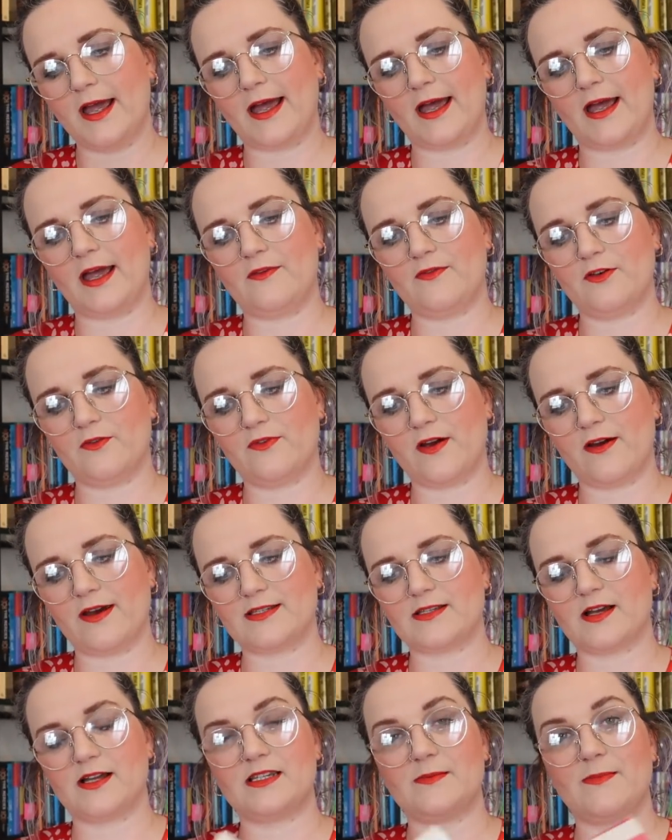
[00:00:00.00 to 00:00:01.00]
Uh, I feel very
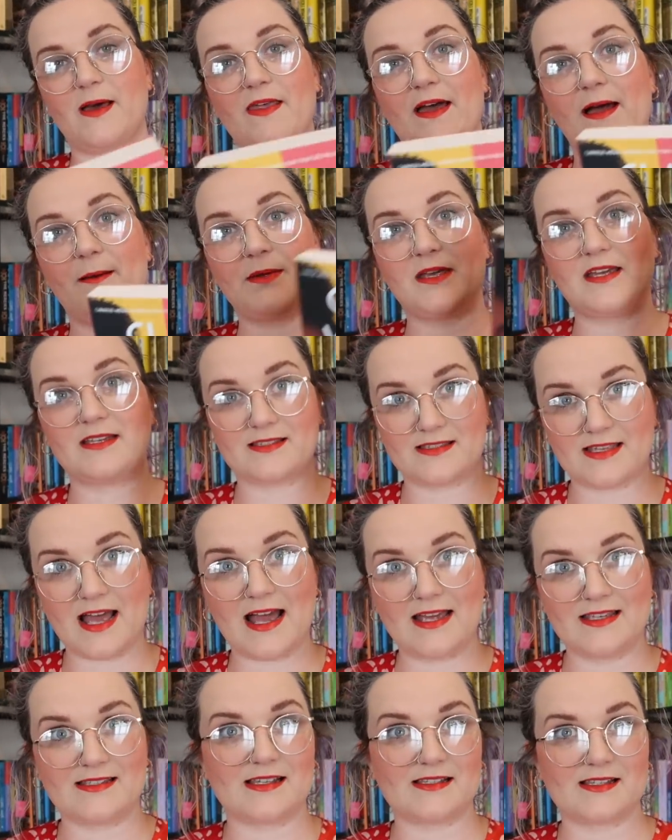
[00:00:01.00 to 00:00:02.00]
excited about that because
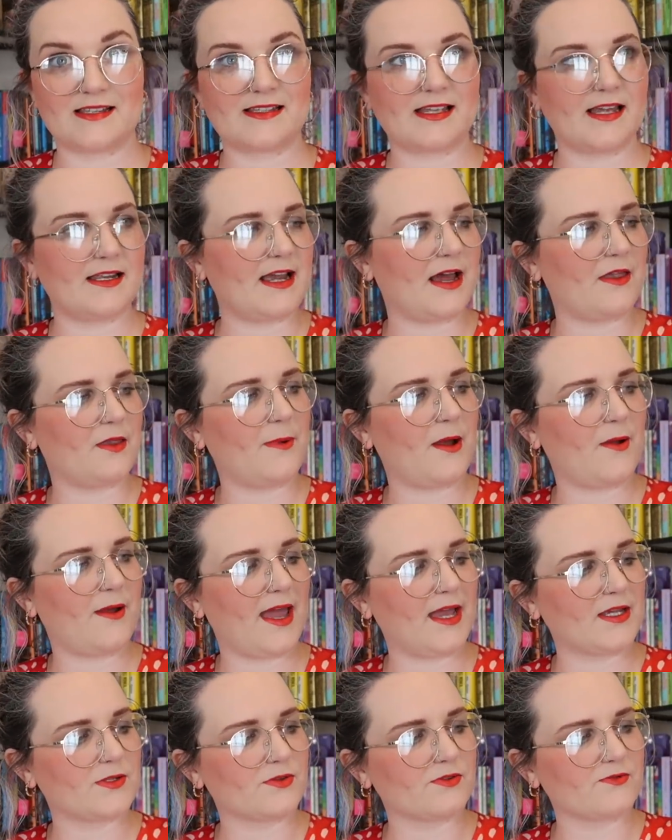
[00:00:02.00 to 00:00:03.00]
that is, as I said, how the
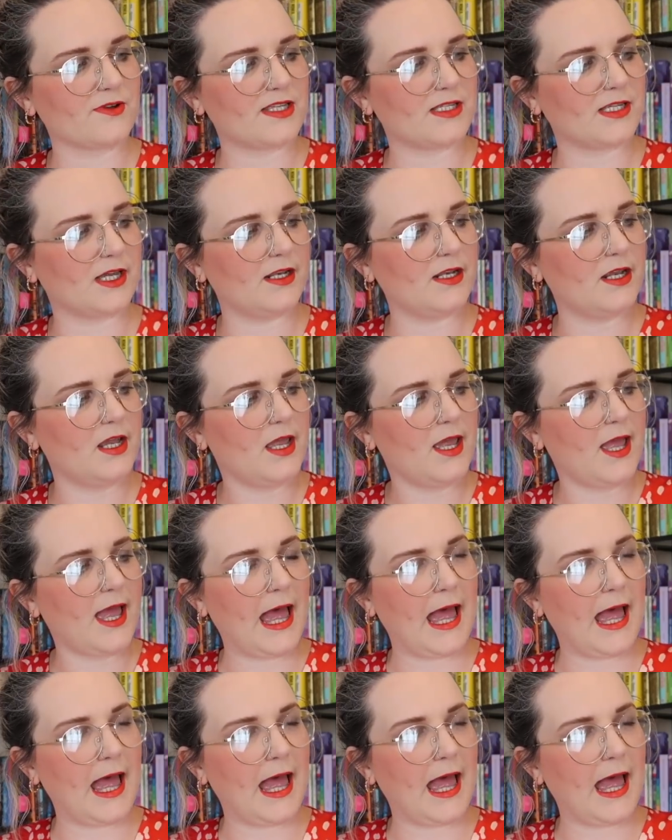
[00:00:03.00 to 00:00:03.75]
Poet X was written.